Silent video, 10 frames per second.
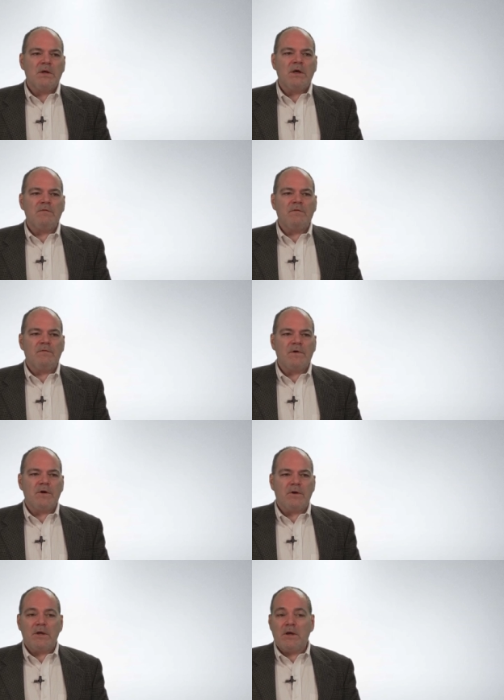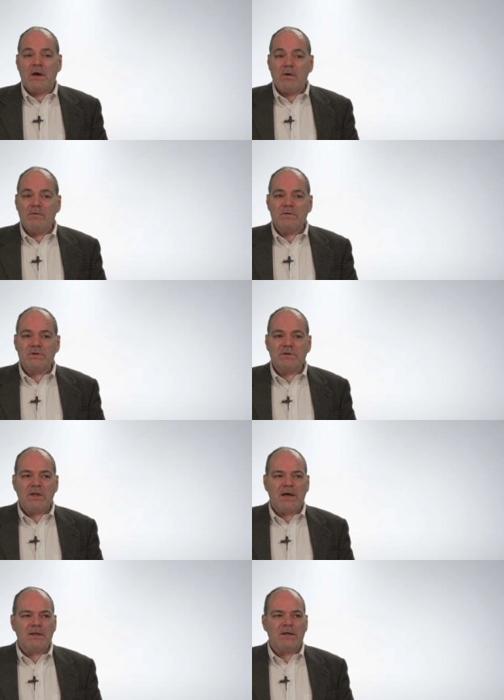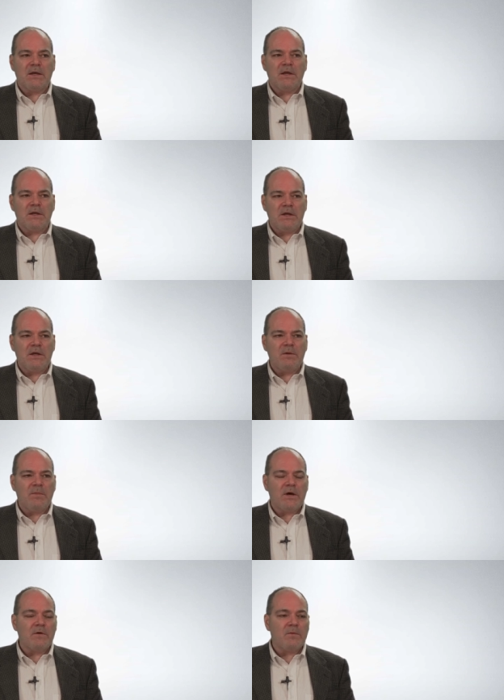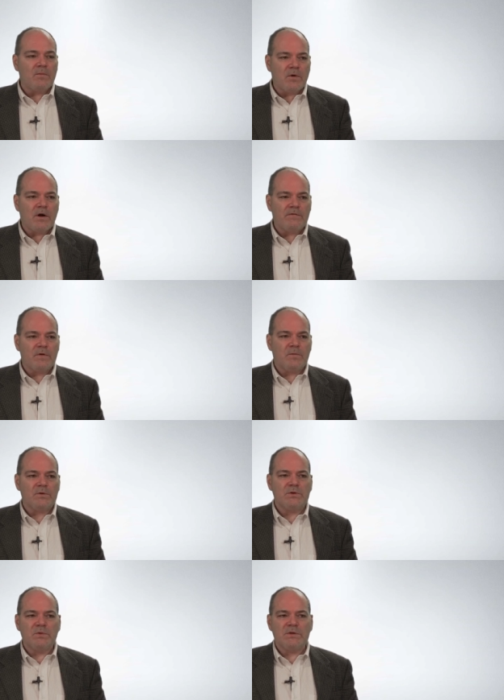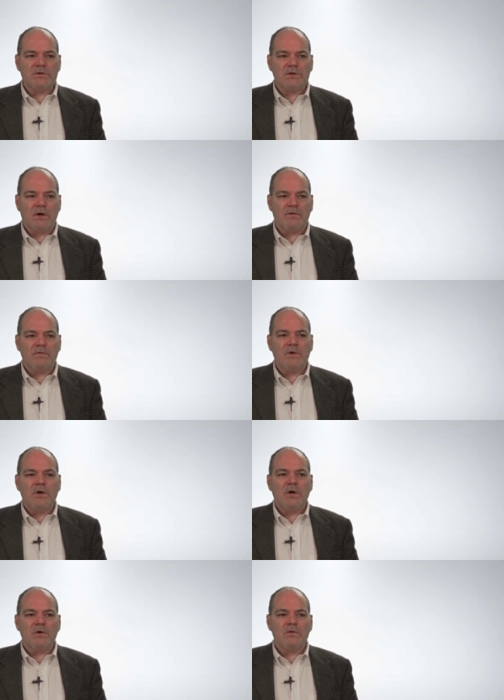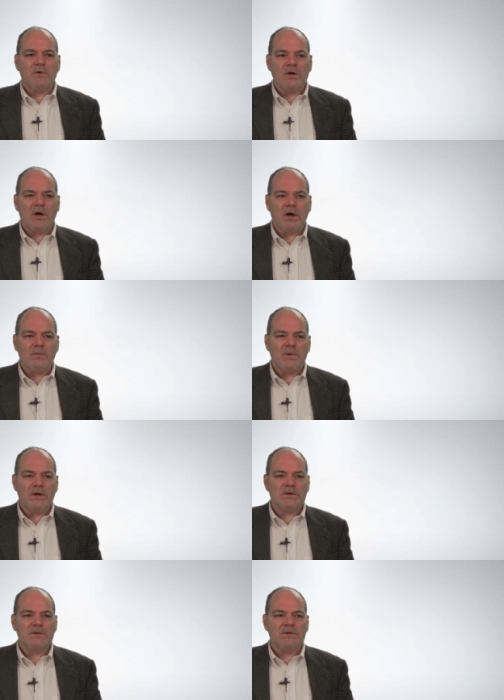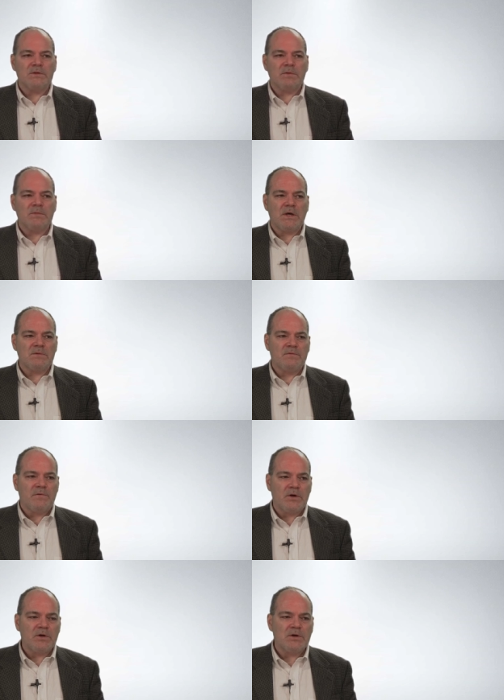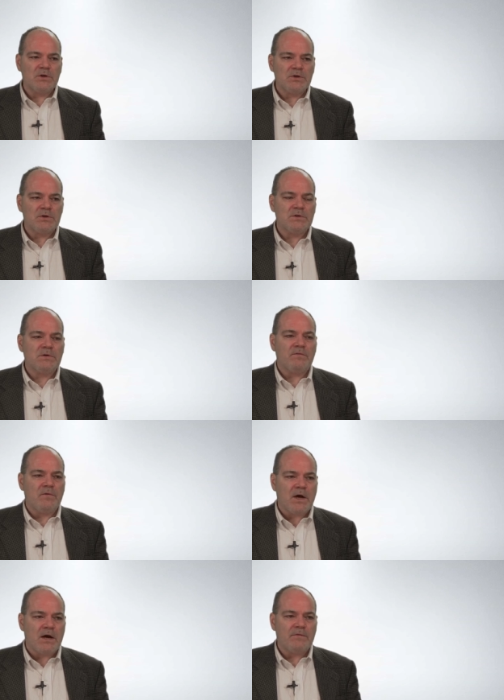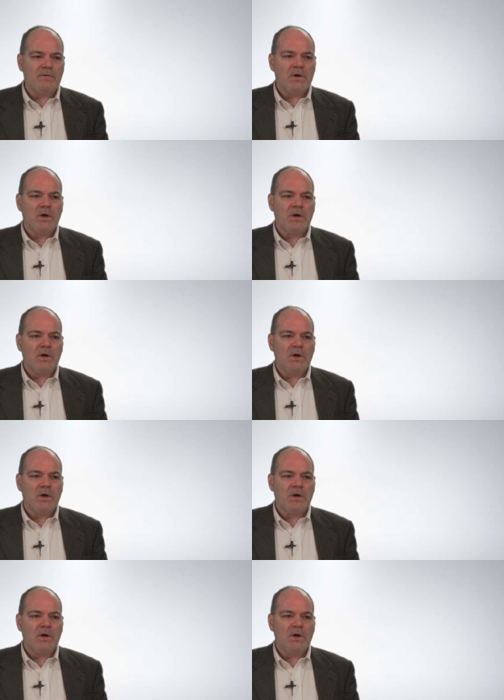if it vary, however slightly, in any matter profitable to itself under the complex and sometimes varying conditions of life,